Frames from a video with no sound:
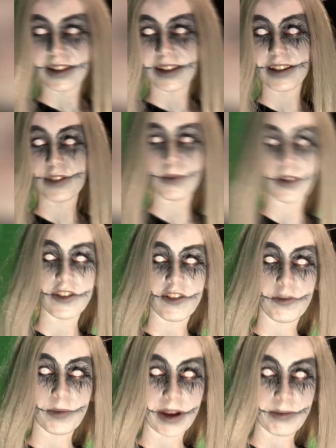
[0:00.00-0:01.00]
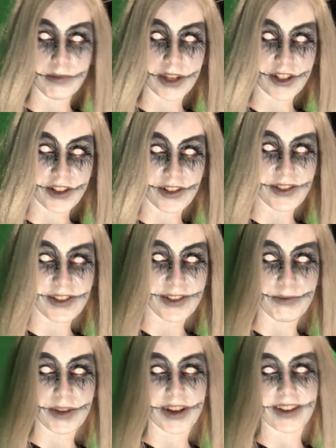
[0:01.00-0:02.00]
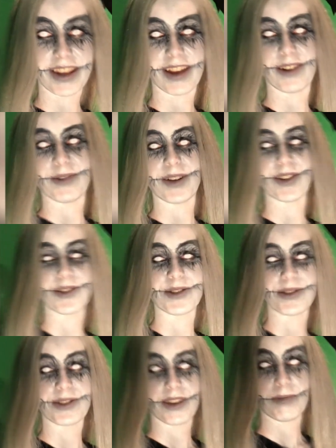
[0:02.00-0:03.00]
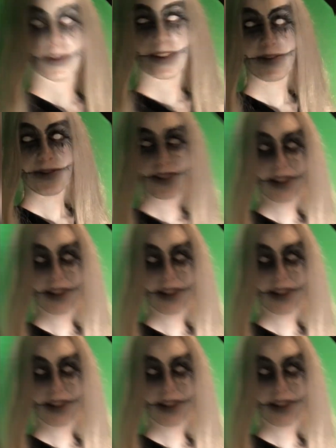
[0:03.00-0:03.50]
It's one of my pictures because I don't want to summon